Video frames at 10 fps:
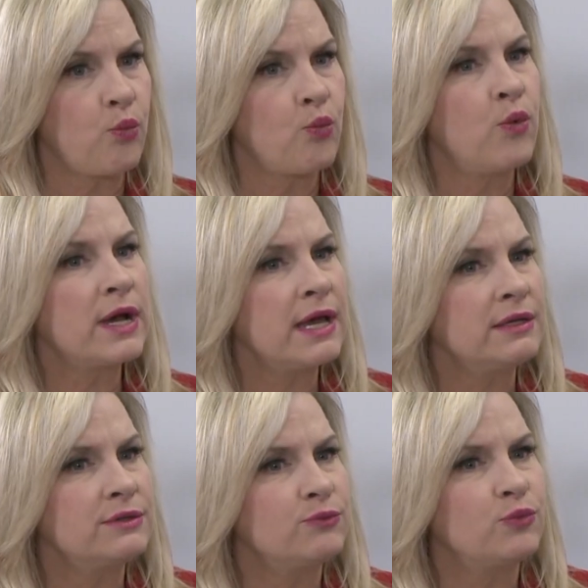What
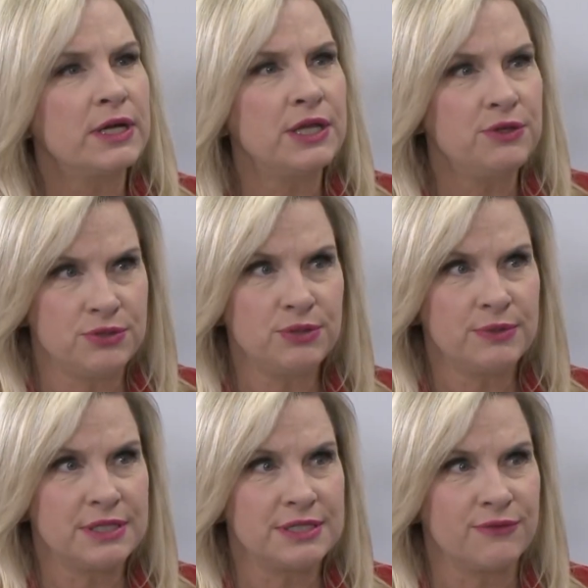can you do
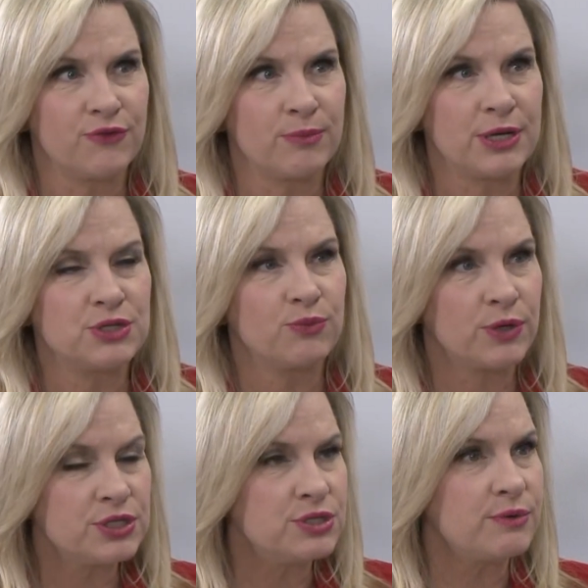with this information
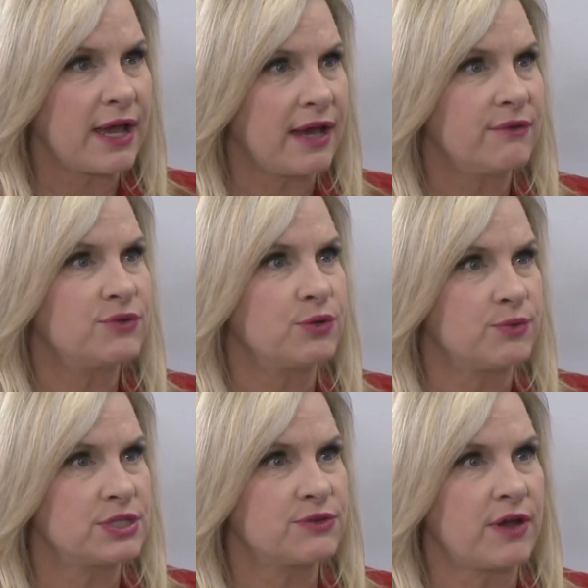once you have your
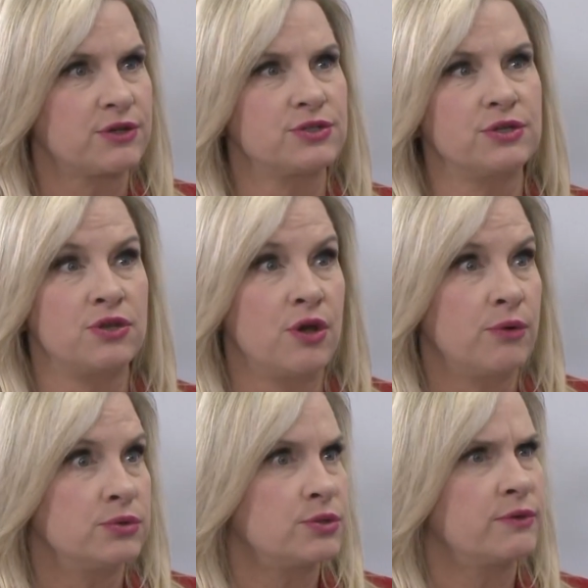risk factors and
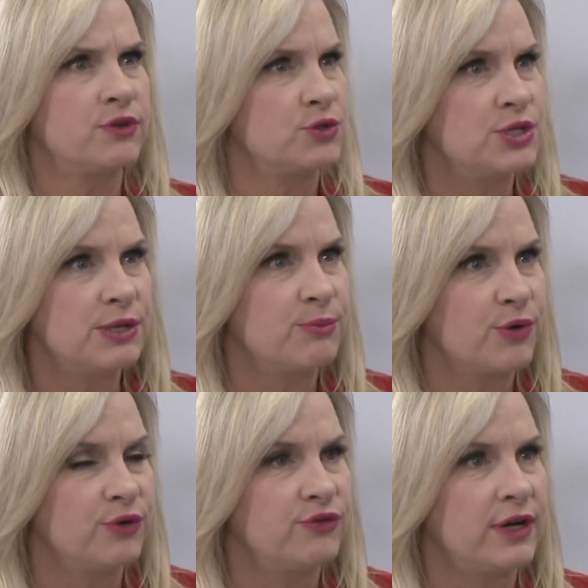know sort of your gene
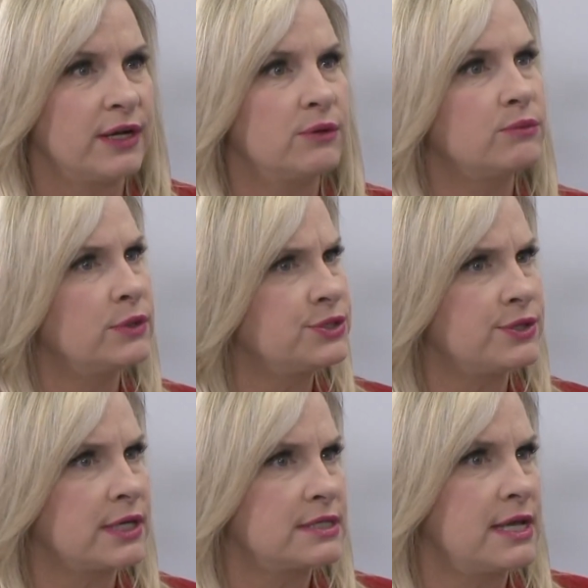profile? What's
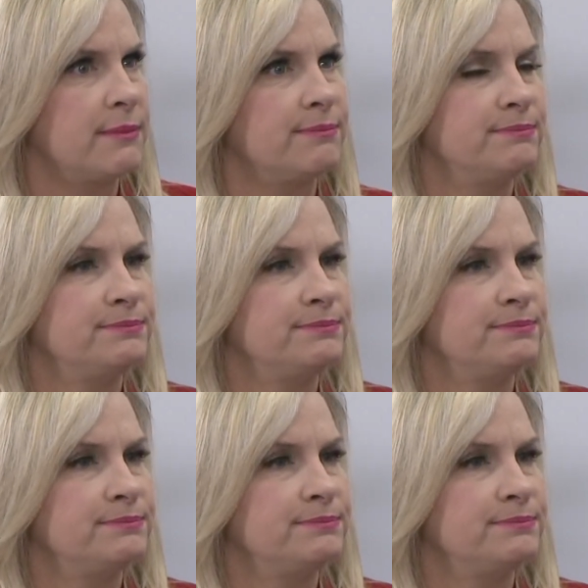your next step?